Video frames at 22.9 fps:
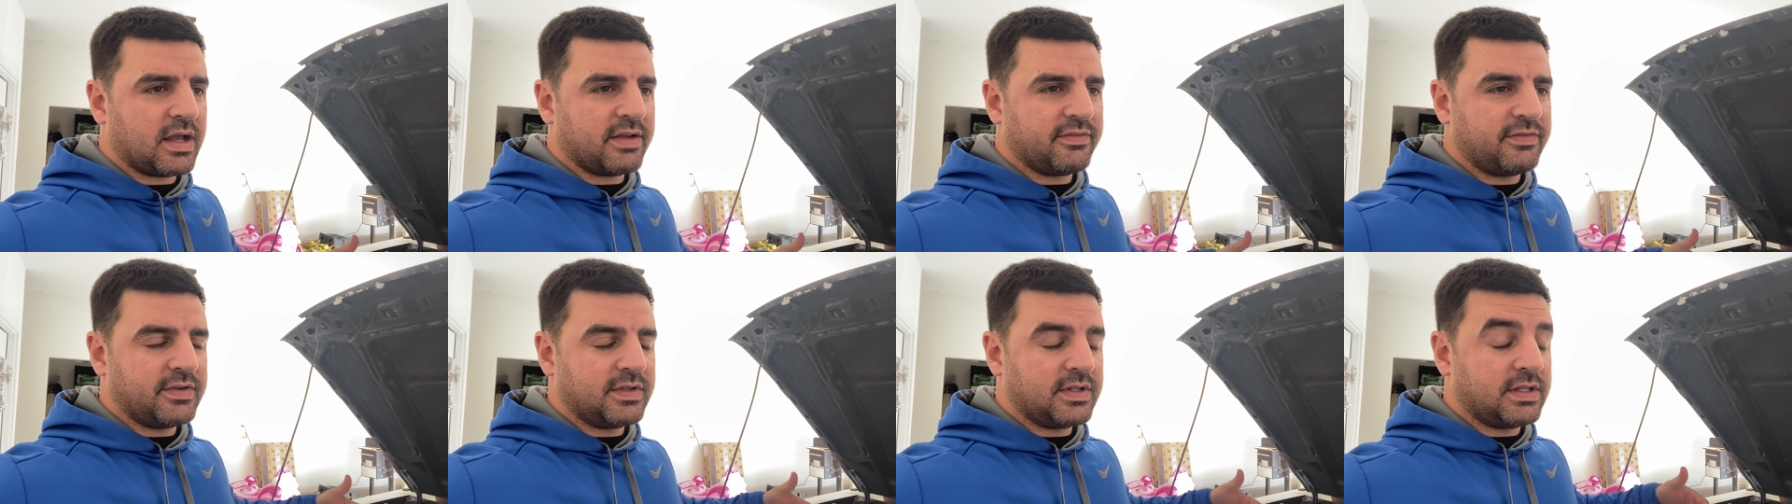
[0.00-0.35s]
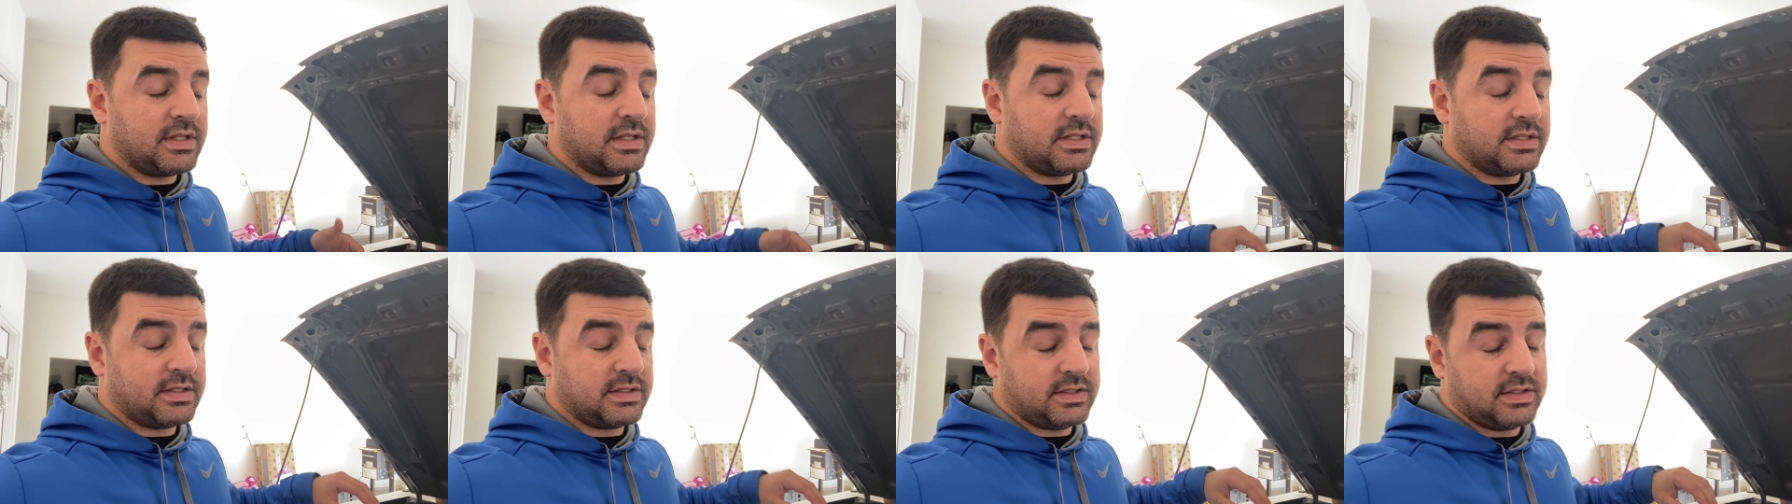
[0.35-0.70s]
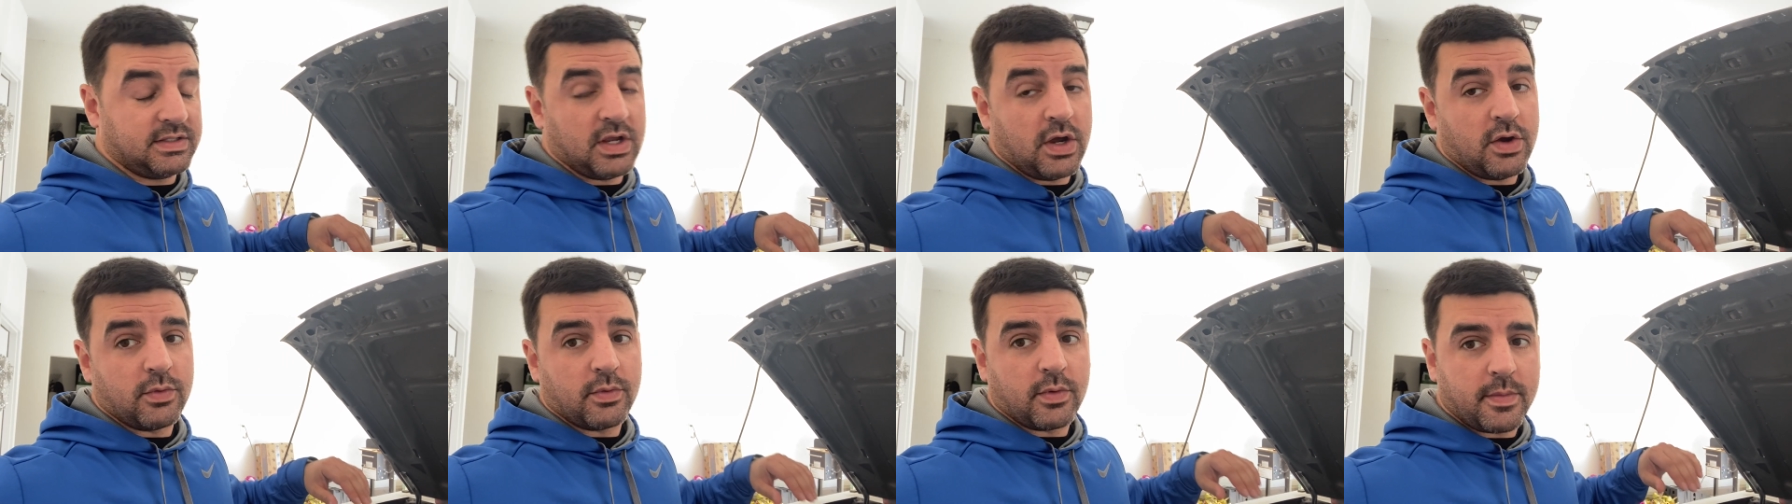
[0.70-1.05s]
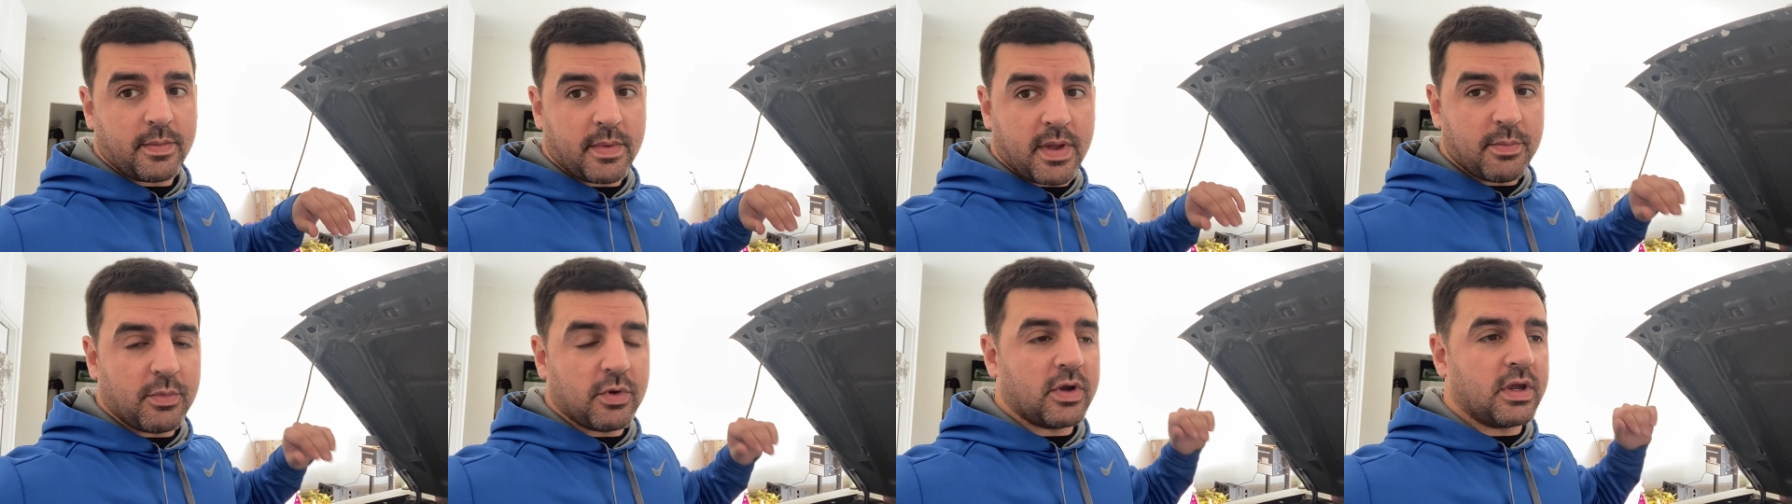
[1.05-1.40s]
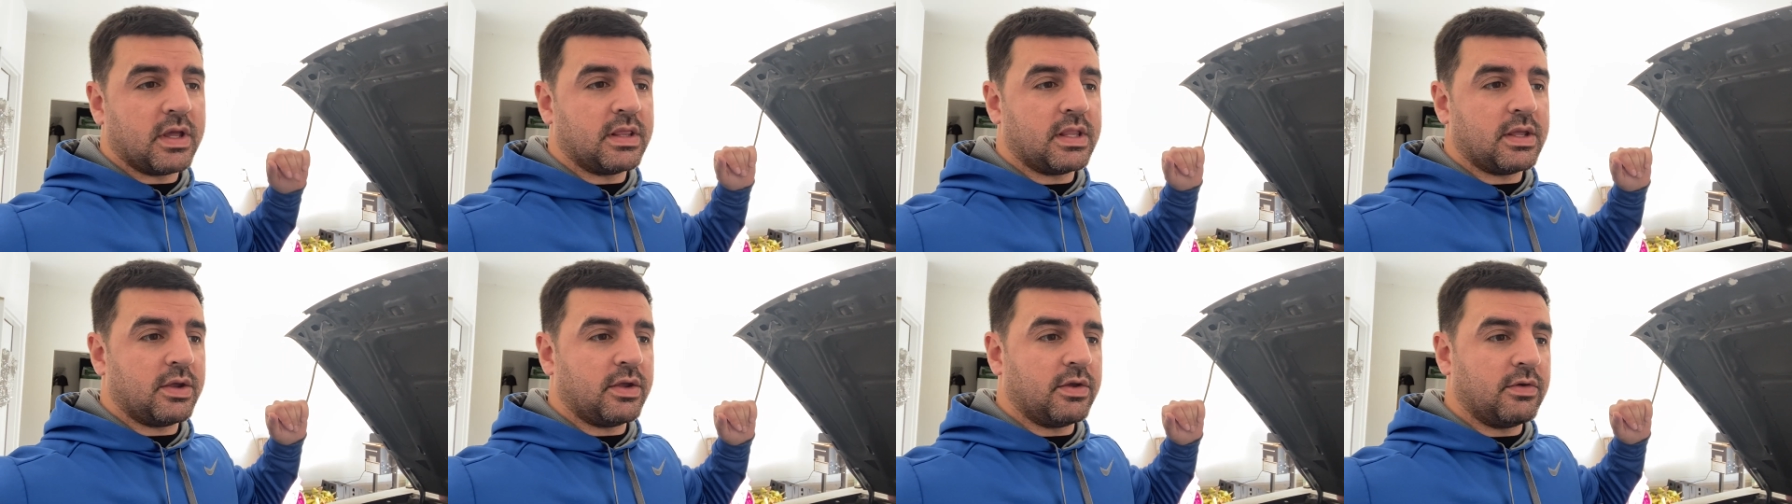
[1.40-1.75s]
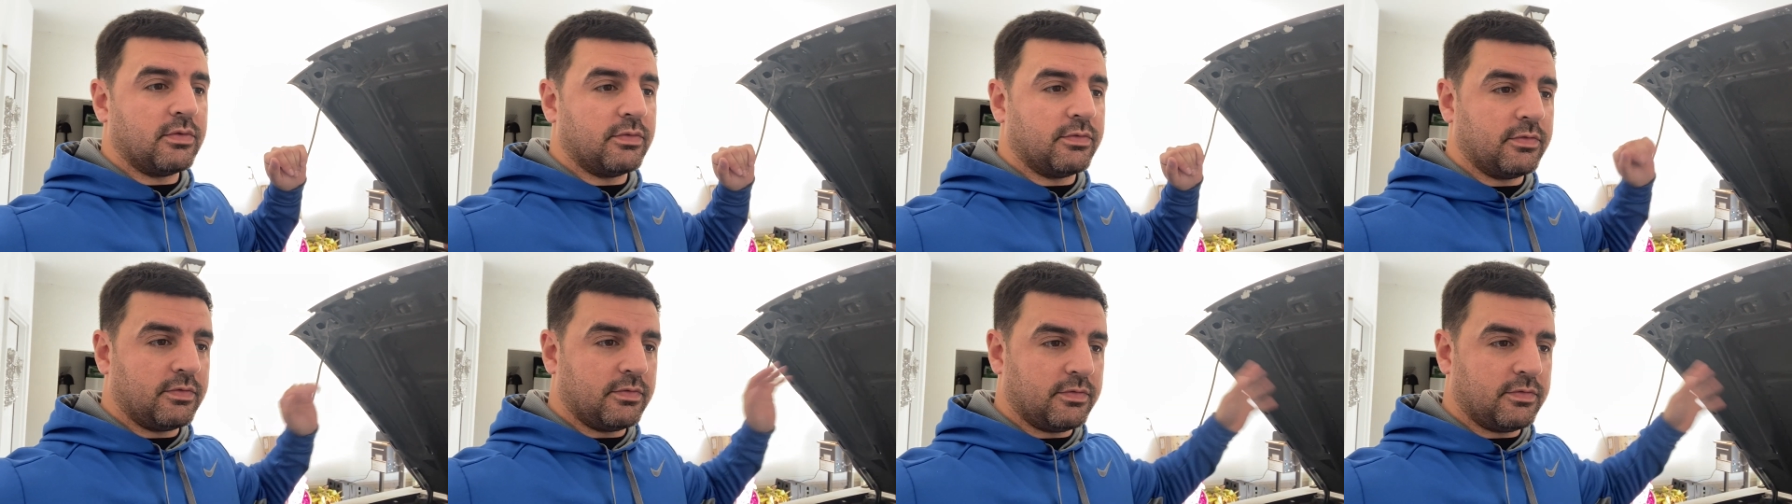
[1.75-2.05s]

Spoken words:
If you don't remember in the